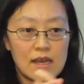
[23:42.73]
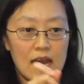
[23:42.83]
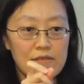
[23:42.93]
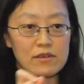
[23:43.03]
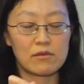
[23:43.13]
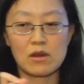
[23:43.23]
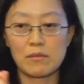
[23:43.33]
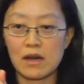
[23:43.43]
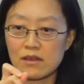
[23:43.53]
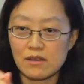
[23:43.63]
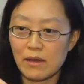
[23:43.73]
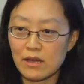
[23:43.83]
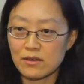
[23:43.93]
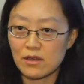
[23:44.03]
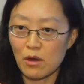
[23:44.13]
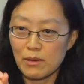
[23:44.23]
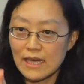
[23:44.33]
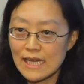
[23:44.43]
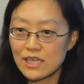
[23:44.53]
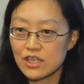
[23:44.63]
after the worm under the microscope
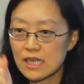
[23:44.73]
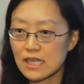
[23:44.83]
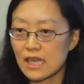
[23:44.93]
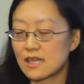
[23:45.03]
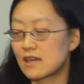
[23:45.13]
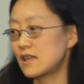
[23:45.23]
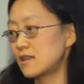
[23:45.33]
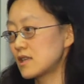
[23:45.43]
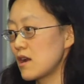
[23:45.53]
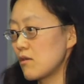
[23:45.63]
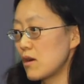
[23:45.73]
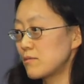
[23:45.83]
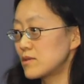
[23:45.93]
and shine the light on the entire worm.